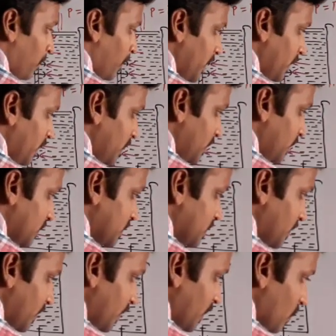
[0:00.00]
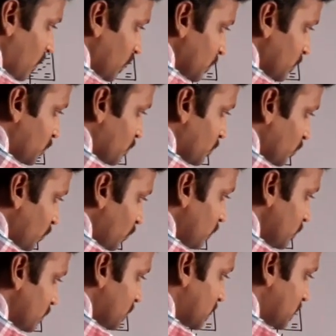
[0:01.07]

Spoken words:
Pi is equals to